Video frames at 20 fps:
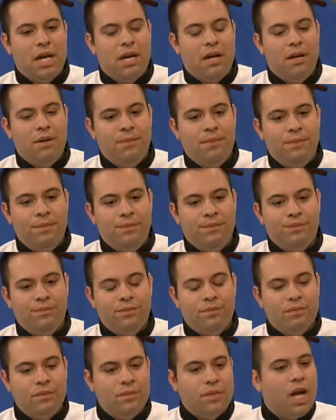Um,
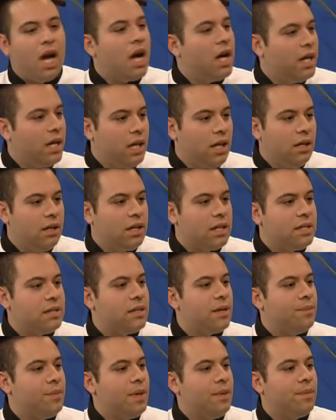honey because
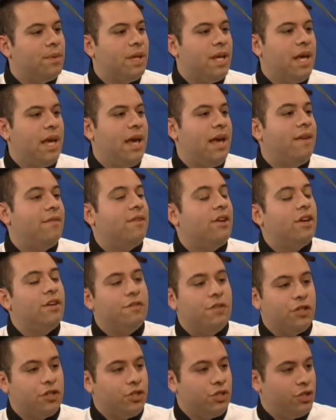some people can't have
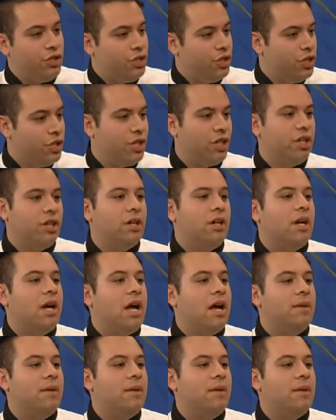artificial mm -hmm. sugar.